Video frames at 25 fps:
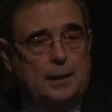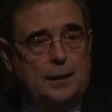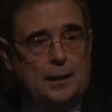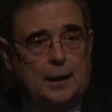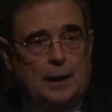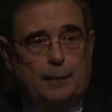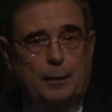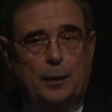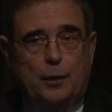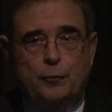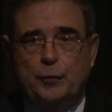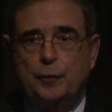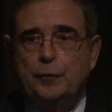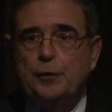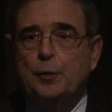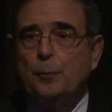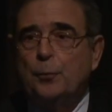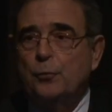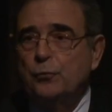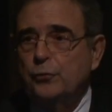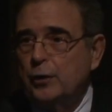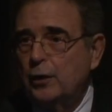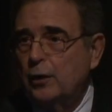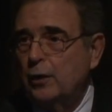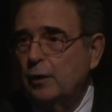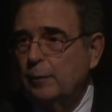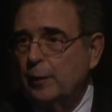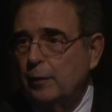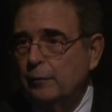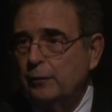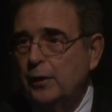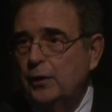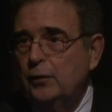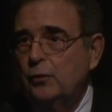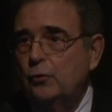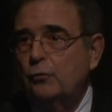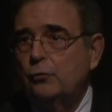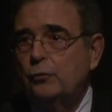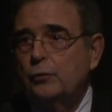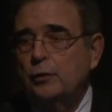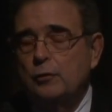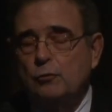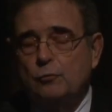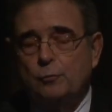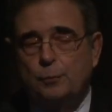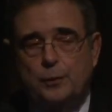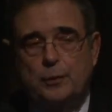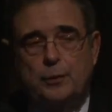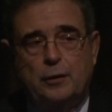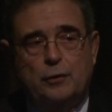About 50% of them have industry
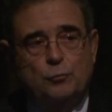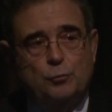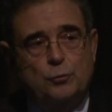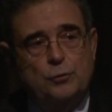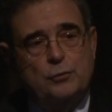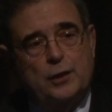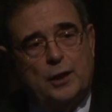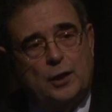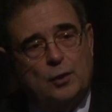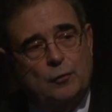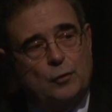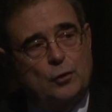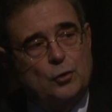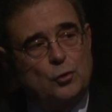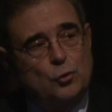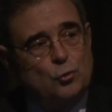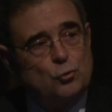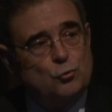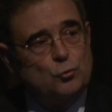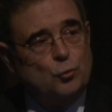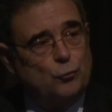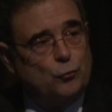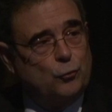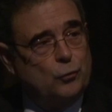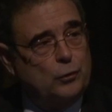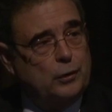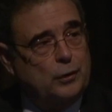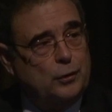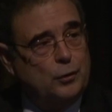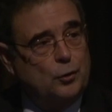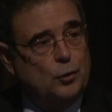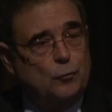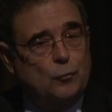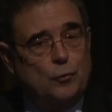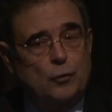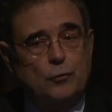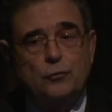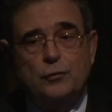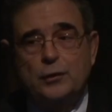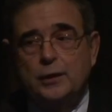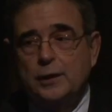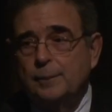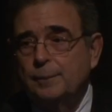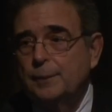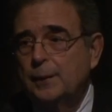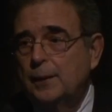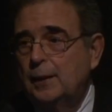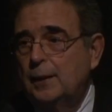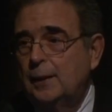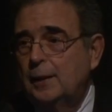experience, which is kind of unusual for a university.
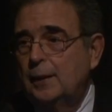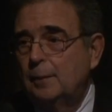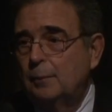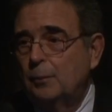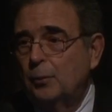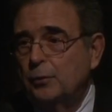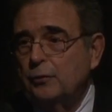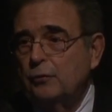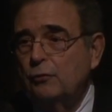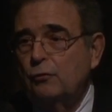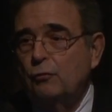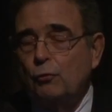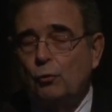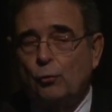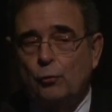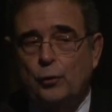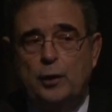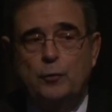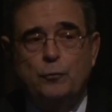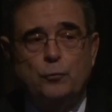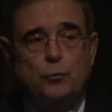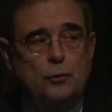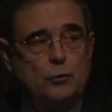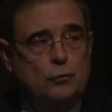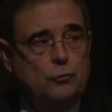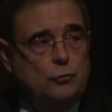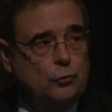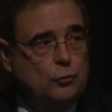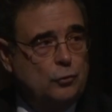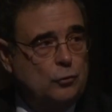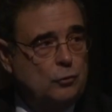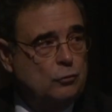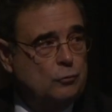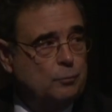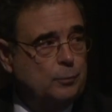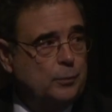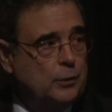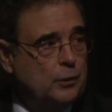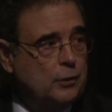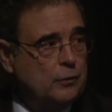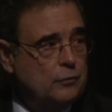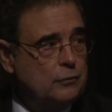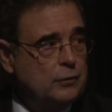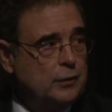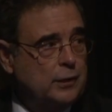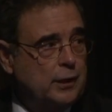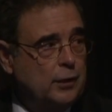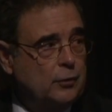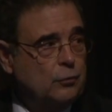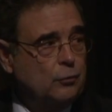But this is great for the students because
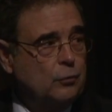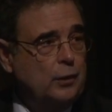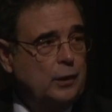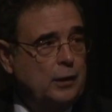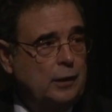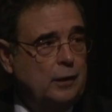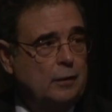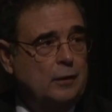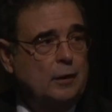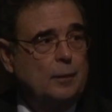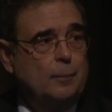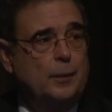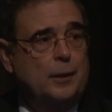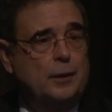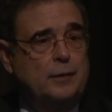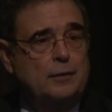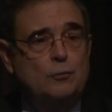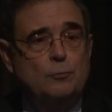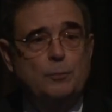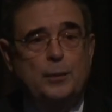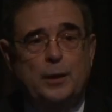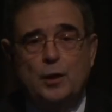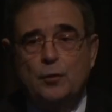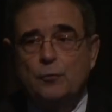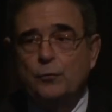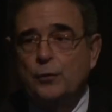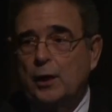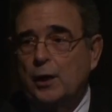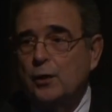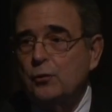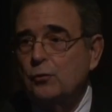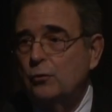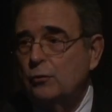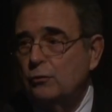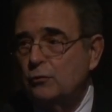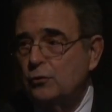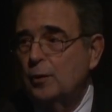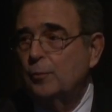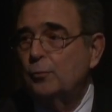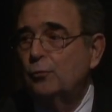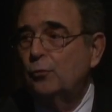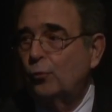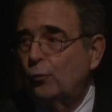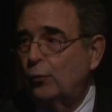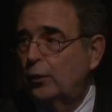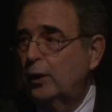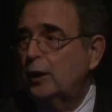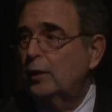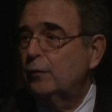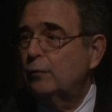they get to hear about this manufacturing stuff
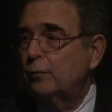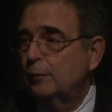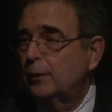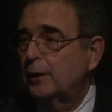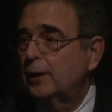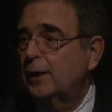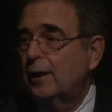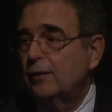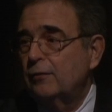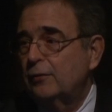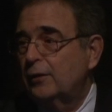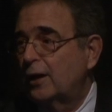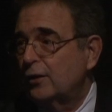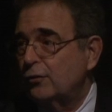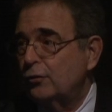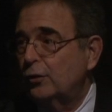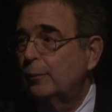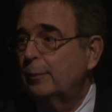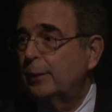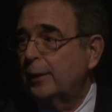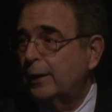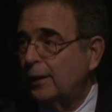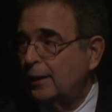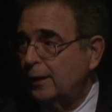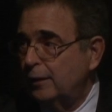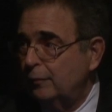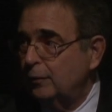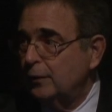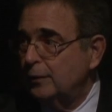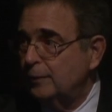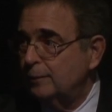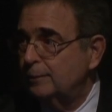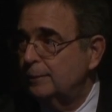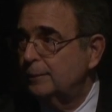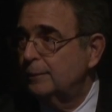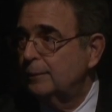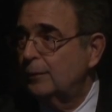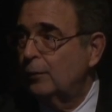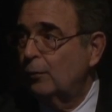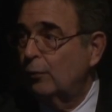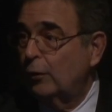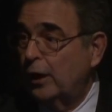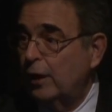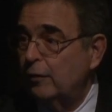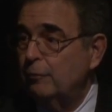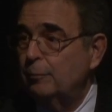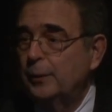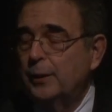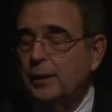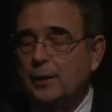directly from guys that actually make a living or
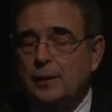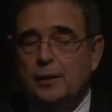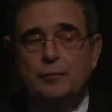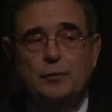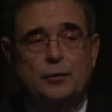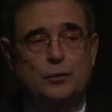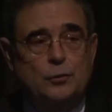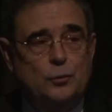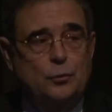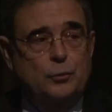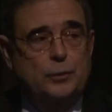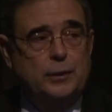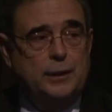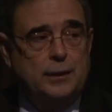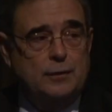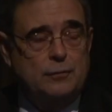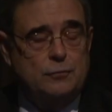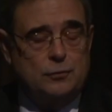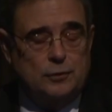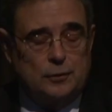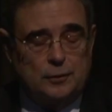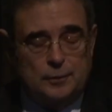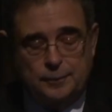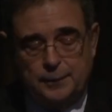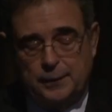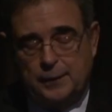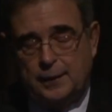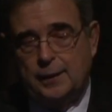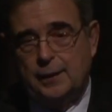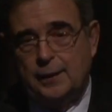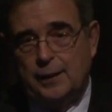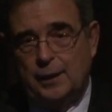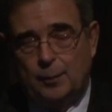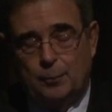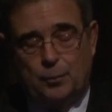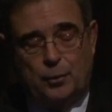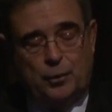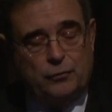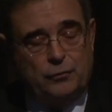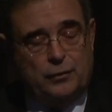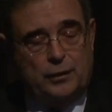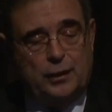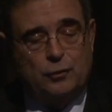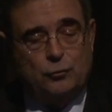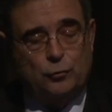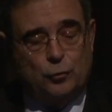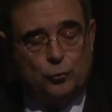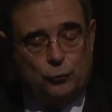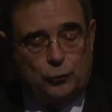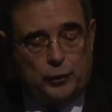have made a living doing it. So it brings an
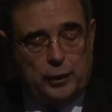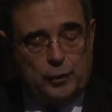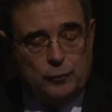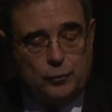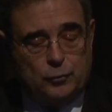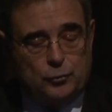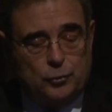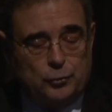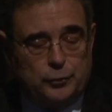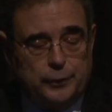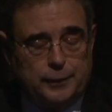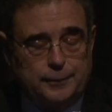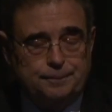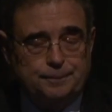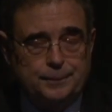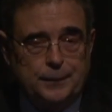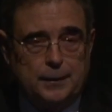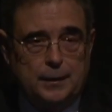extra flavor to it.